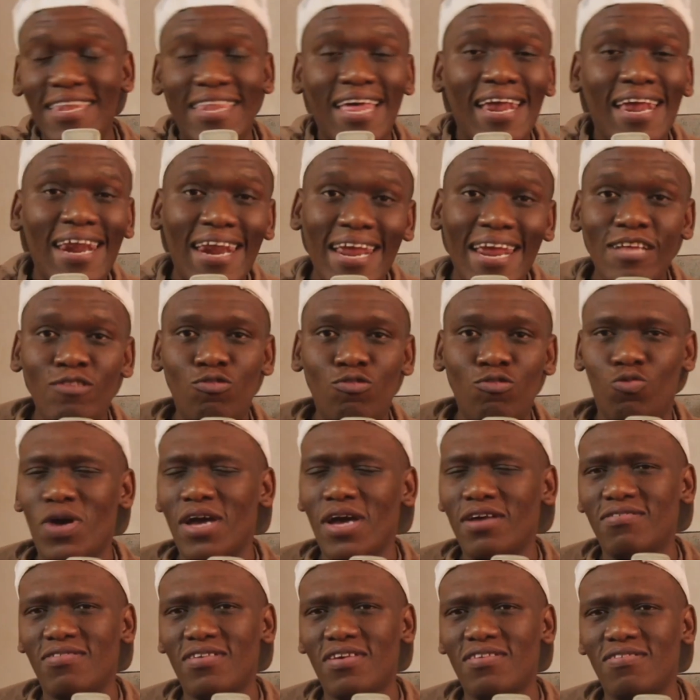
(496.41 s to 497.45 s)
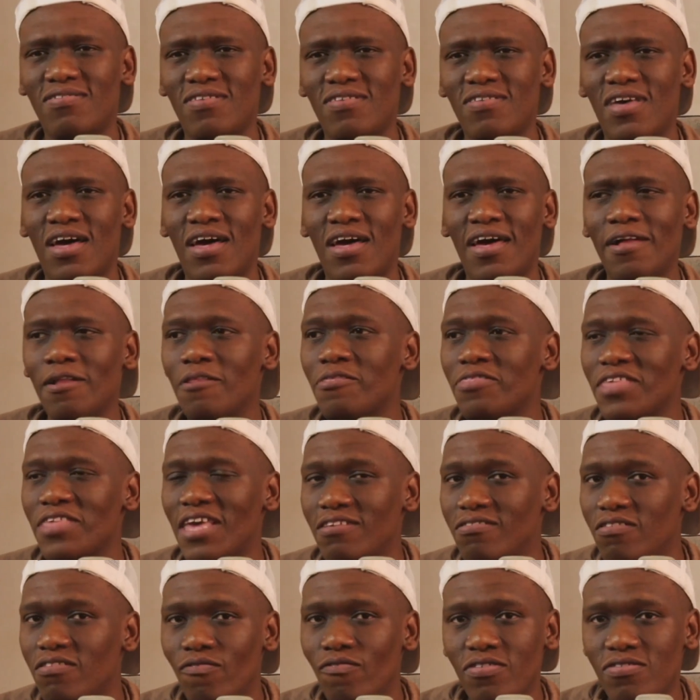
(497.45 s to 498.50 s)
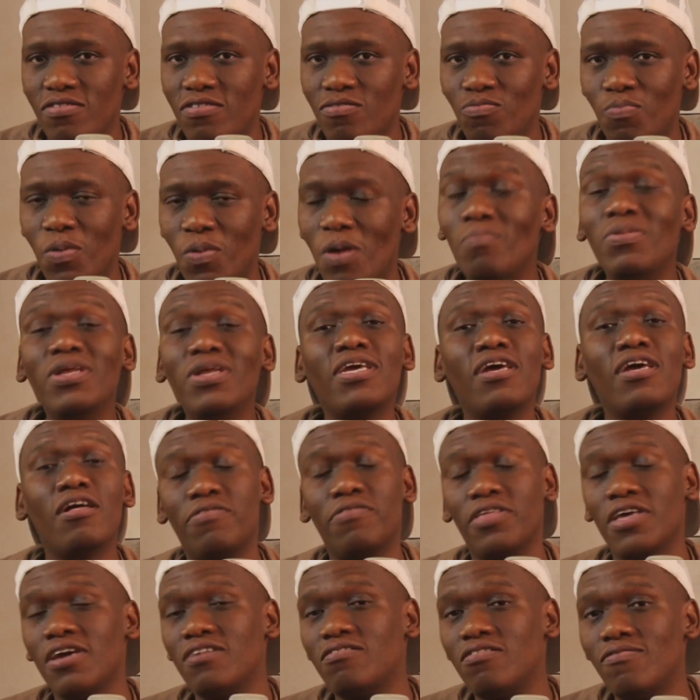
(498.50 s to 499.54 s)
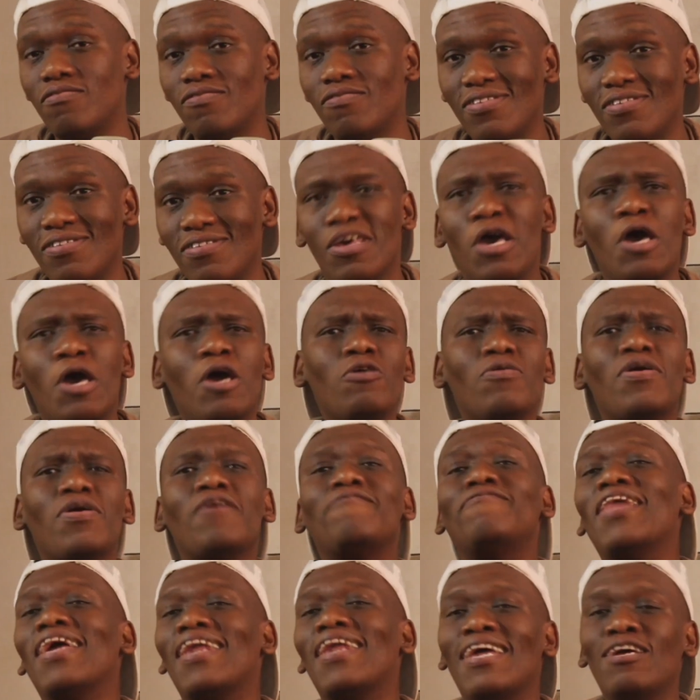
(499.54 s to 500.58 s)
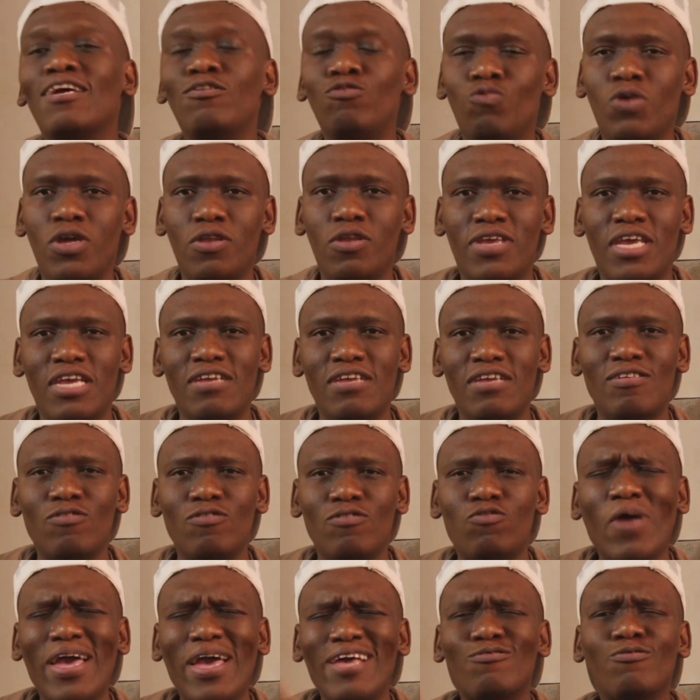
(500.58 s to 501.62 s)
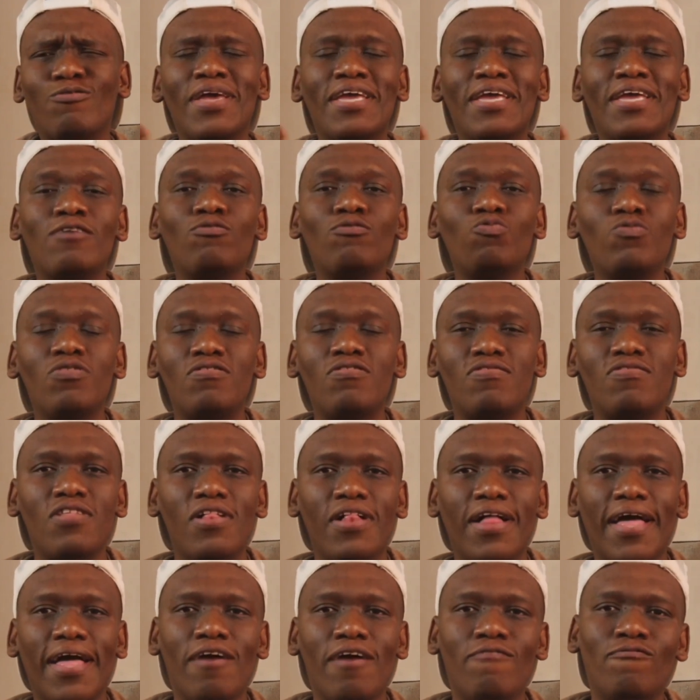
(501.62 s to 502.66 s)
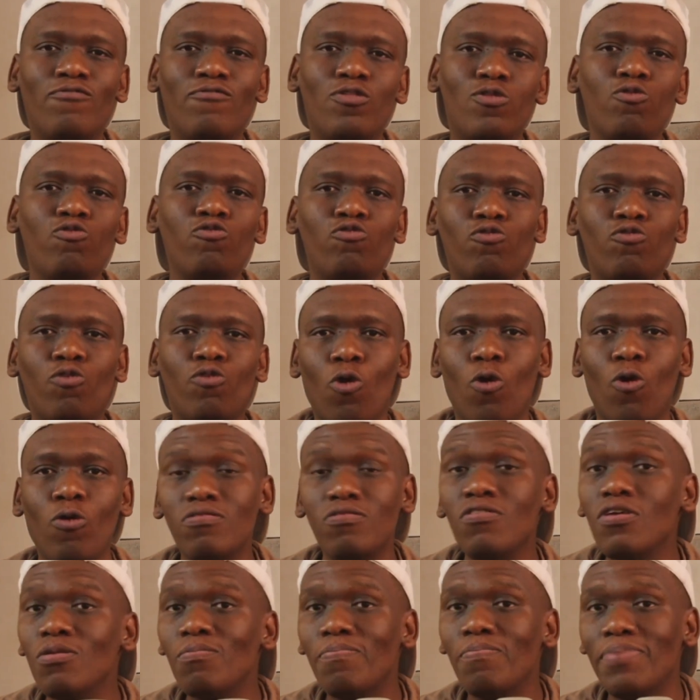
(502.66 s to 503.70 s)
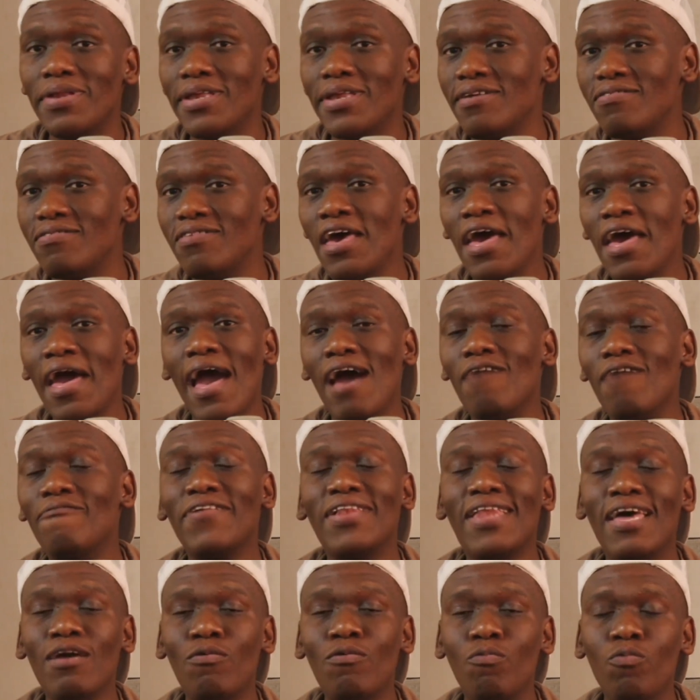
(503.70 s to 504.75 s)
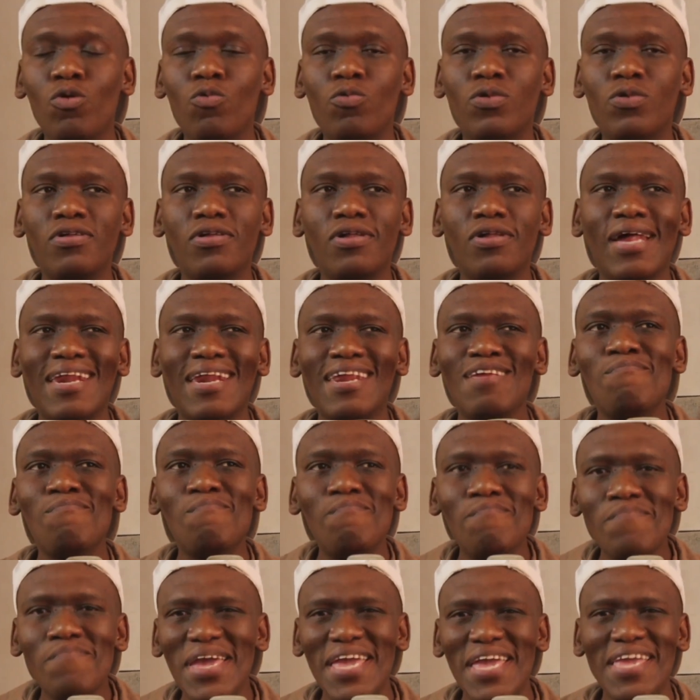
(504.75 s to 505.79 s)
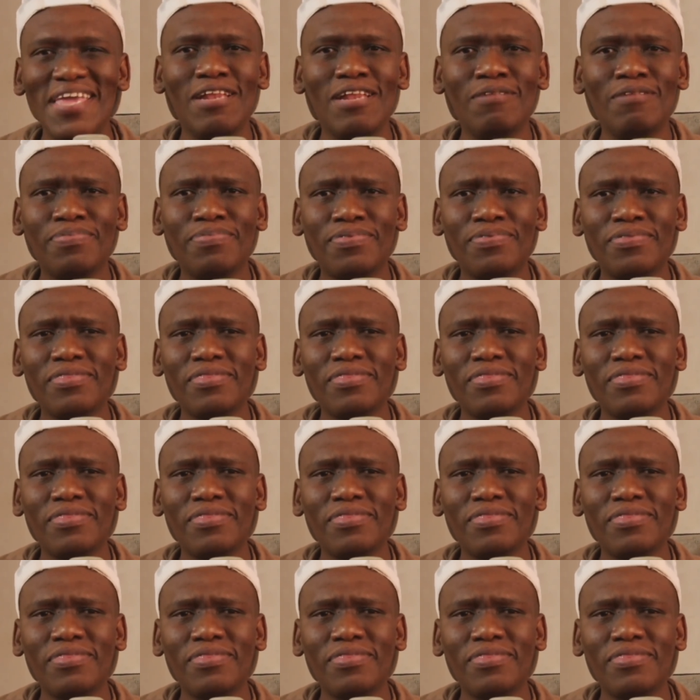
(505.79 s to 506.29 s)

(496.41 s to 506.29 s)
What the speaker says: the right to access healthcare services, public healthcare services. You have the right to education. So as long as we still have those laws in place, I feel like we will remain